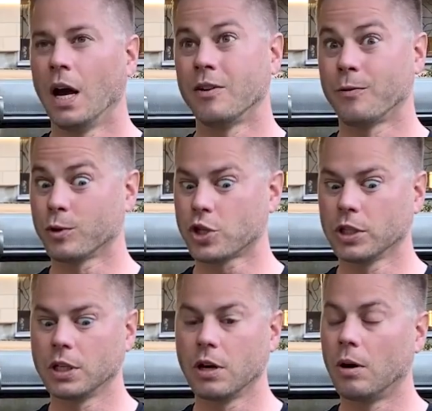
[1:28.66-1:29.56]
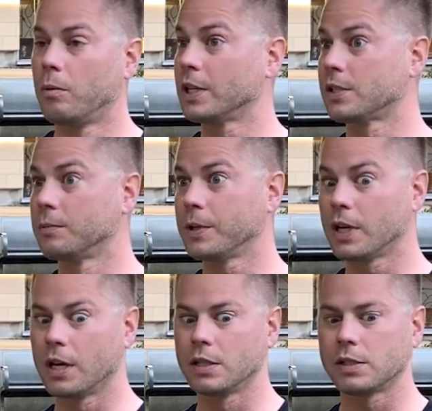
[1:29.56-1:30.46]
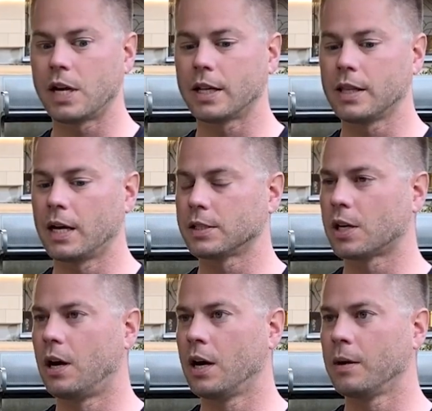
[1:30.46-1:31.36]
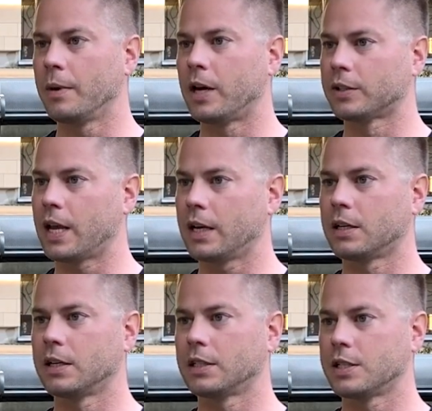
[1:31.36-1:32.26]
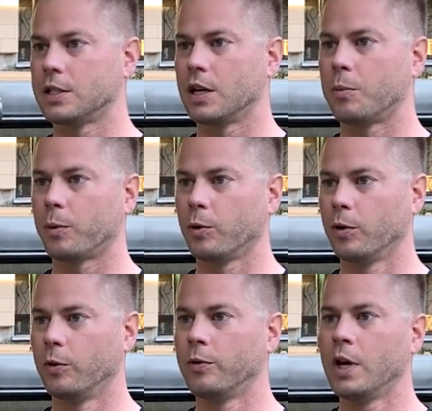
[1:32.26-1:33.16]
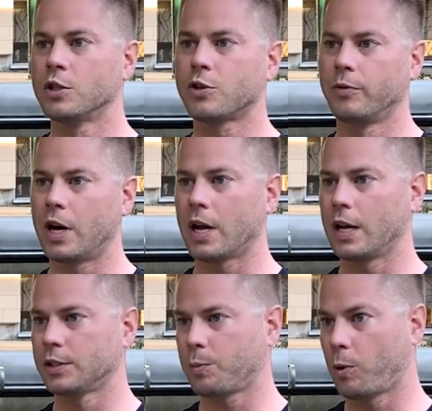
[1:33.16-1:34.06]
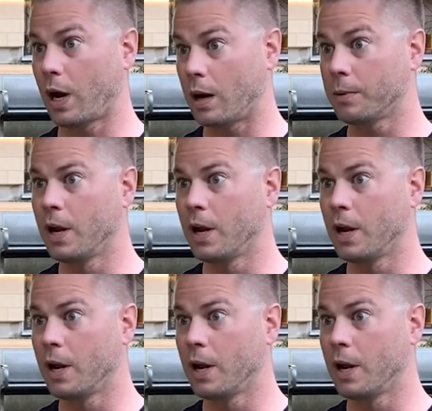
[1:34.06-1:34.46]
Unfortunately, no, it wasn't, because at that time Health Canada didn't approve Truvada as PrEP,